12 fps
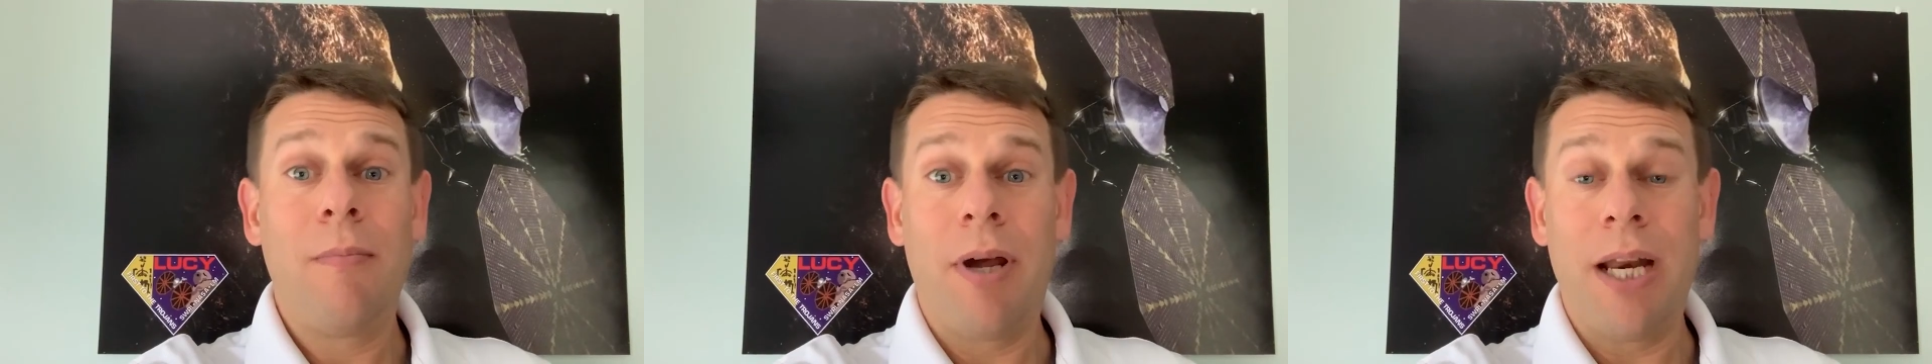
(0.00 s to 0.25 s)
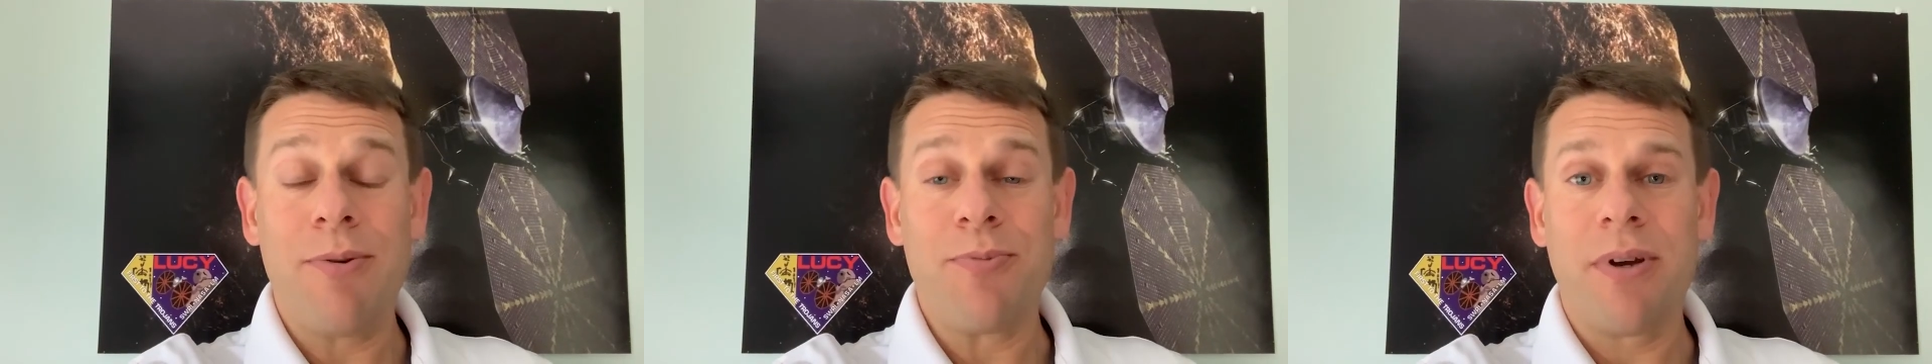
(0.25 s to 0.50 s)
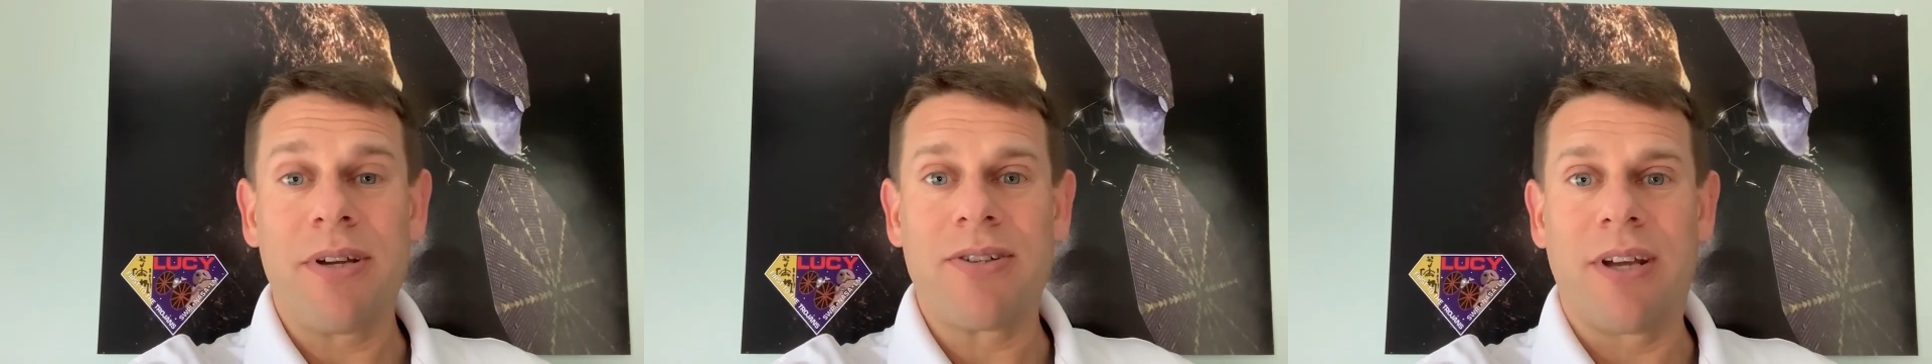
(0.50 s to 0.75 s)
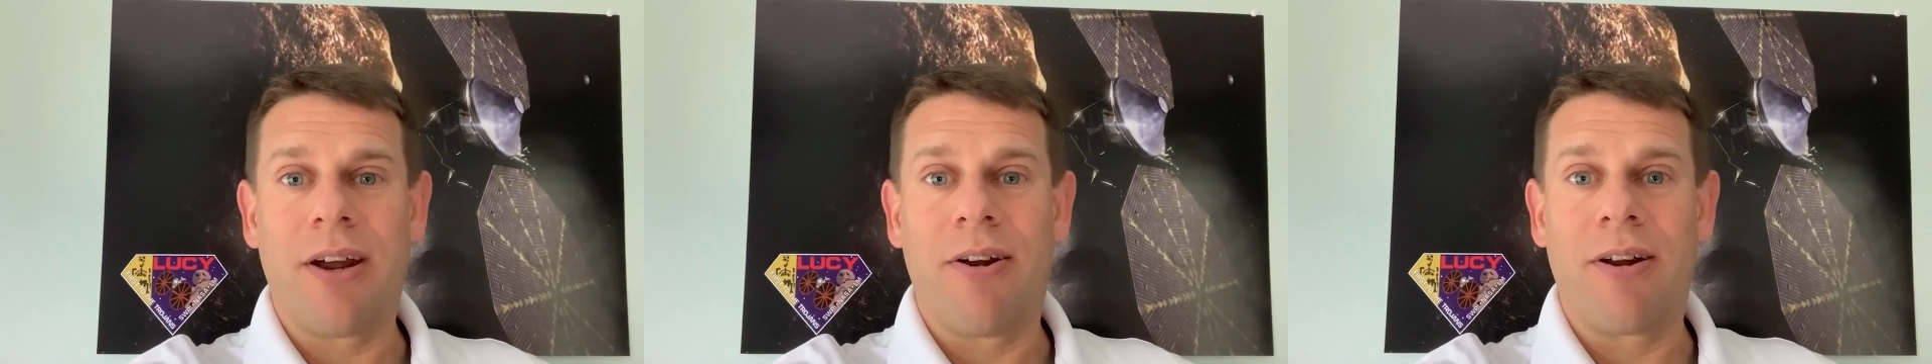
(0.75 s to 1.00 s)
My name is Mike
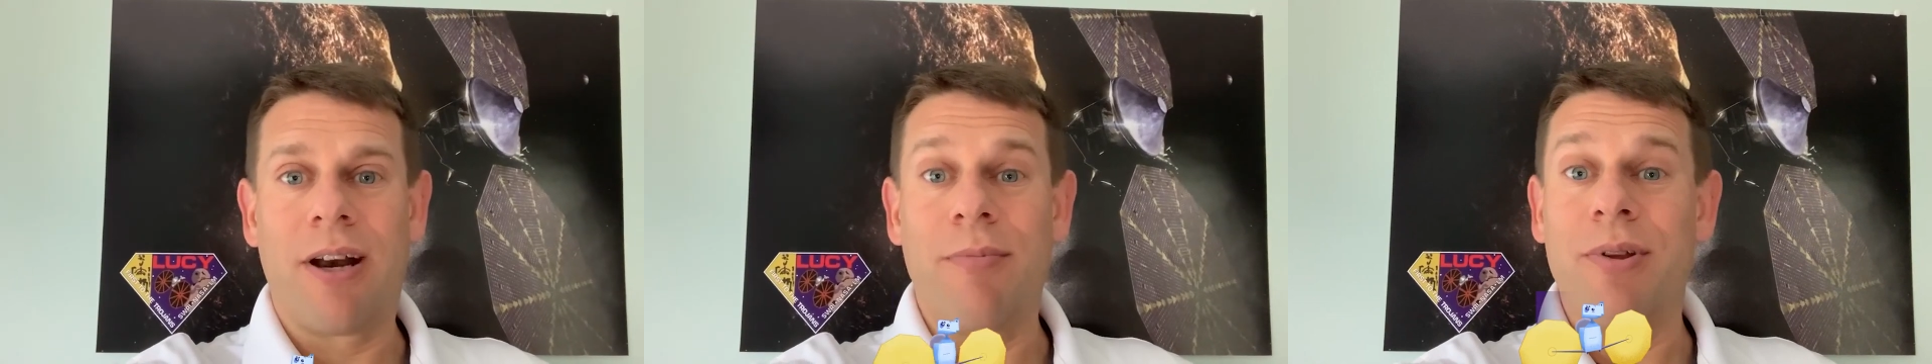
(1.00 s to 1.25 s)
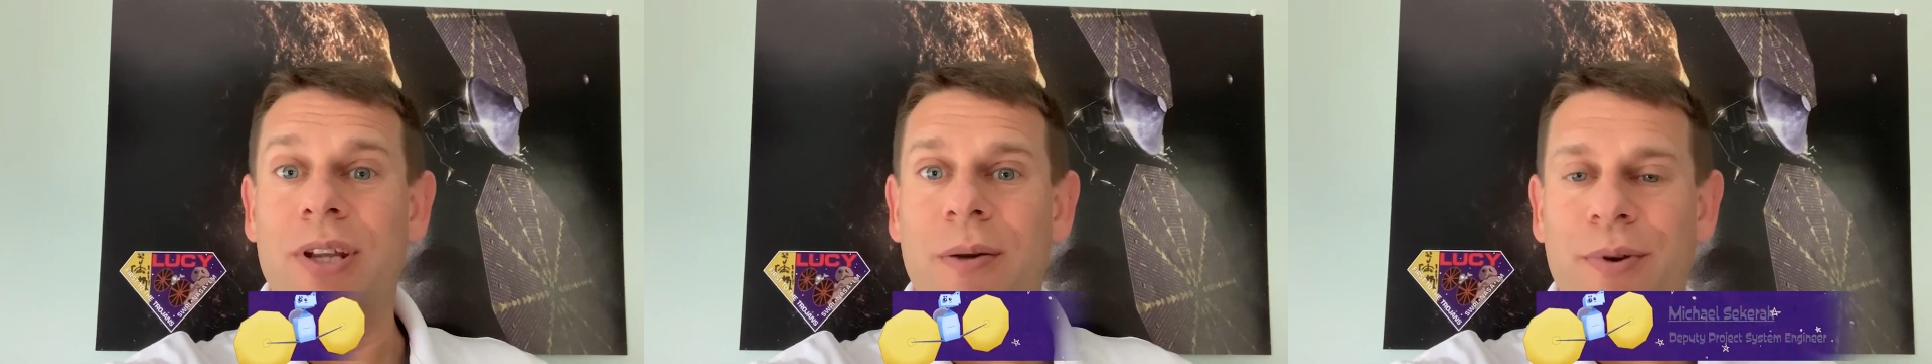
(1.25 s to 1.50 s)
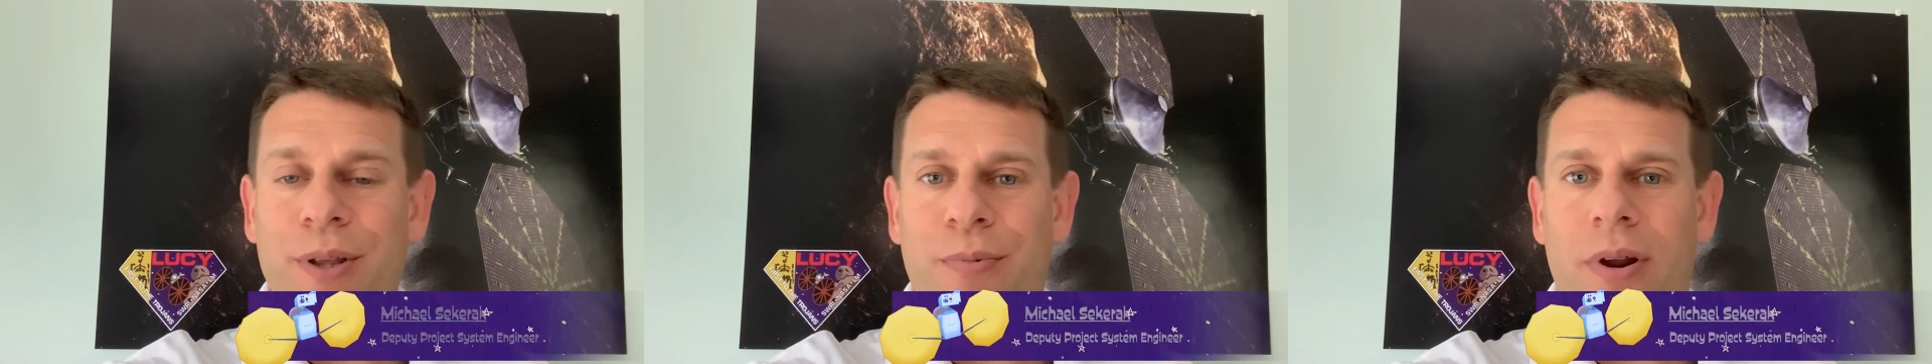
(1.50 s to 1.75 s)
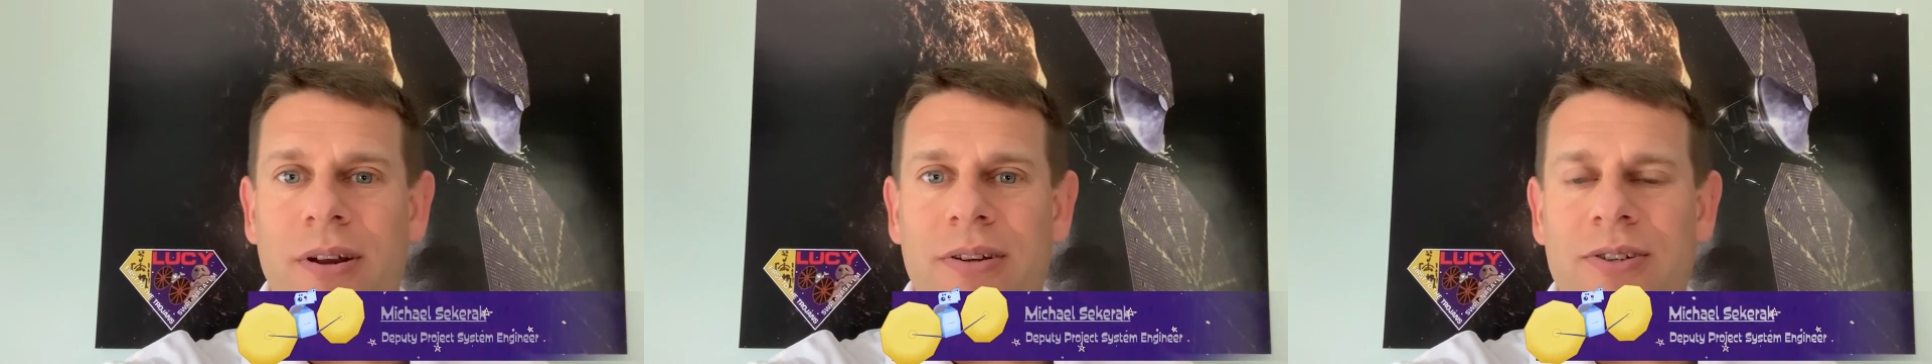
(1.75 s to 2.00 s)
Sikaric. I'm the Deputy
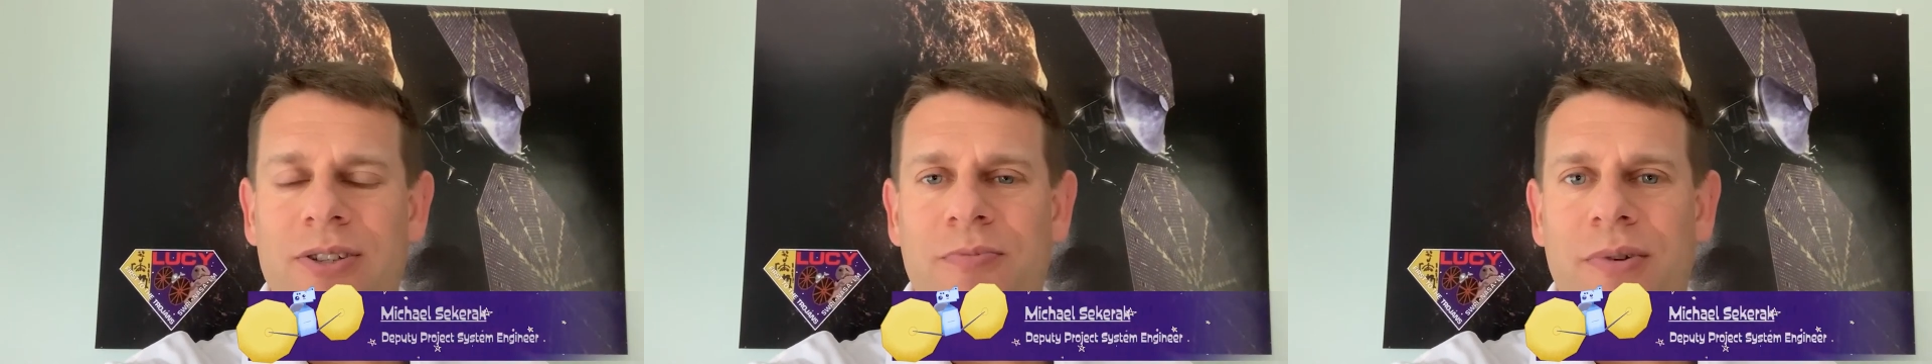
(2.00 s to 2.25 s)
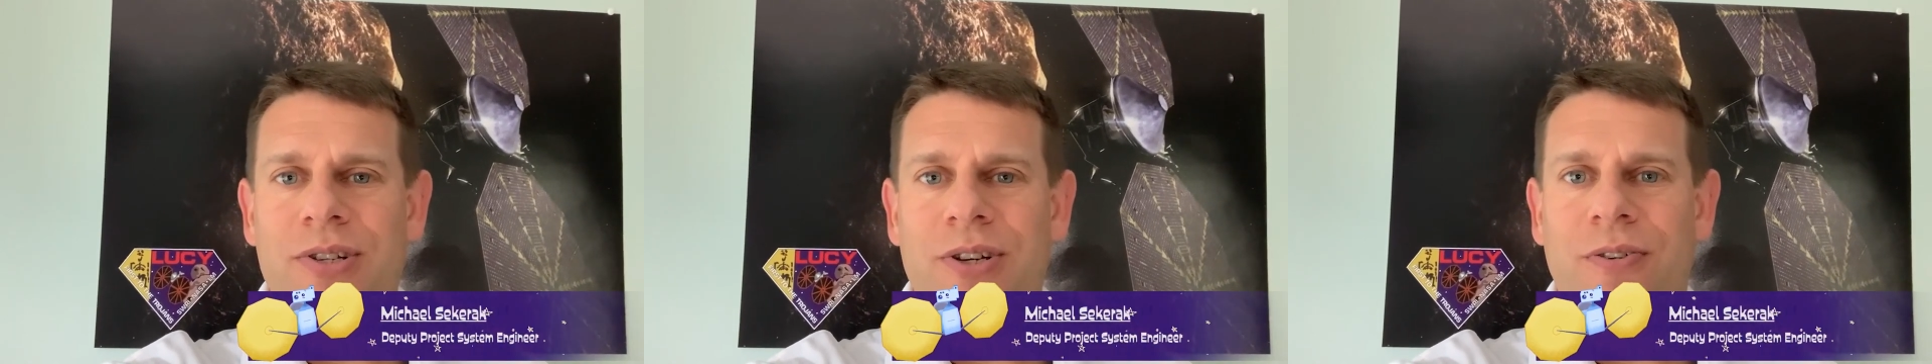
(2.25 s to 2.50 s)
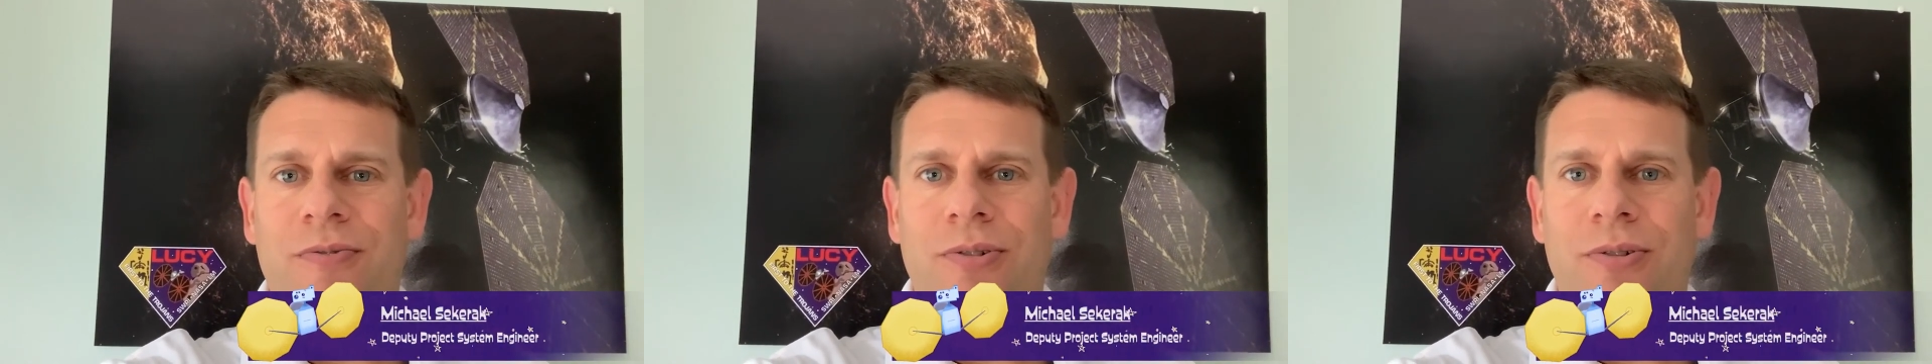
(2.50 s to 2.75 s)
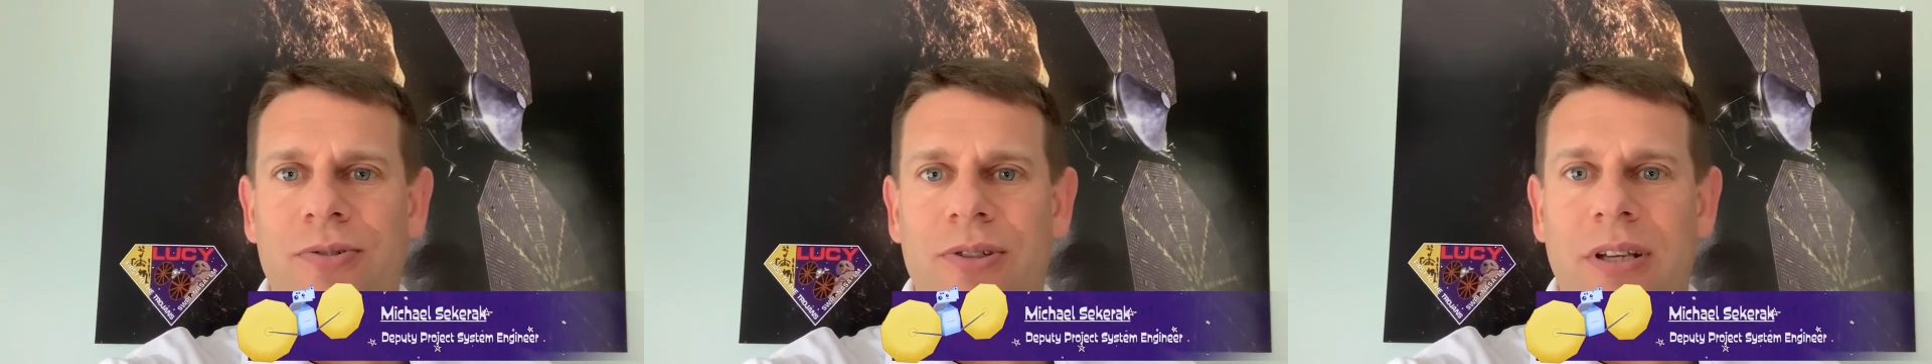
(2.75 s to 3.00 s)
Project System Engineer for
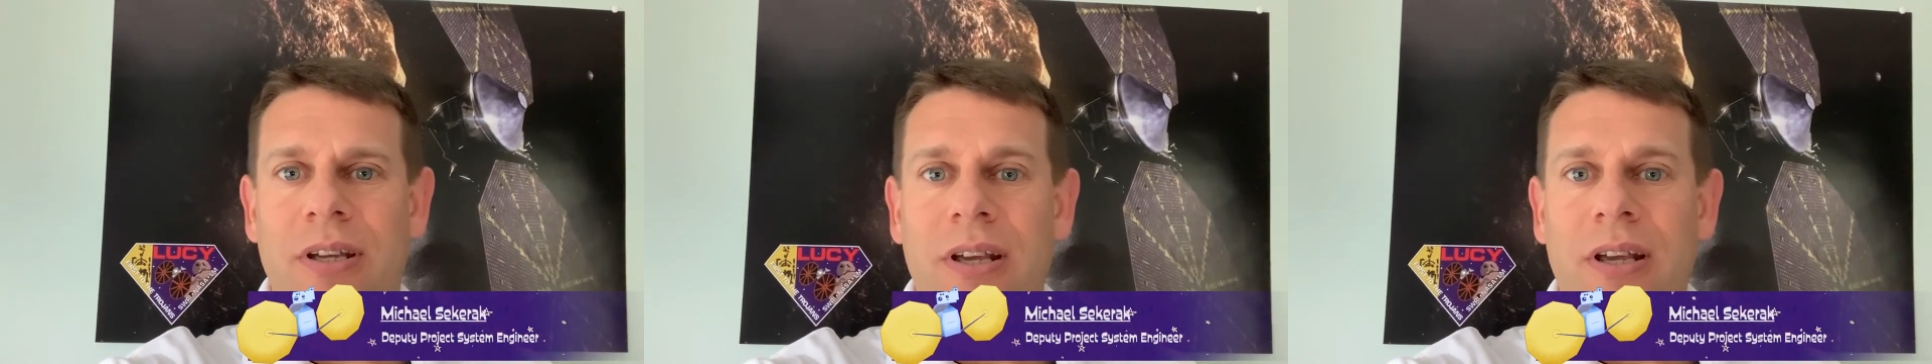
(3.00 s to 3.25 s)
Lucy.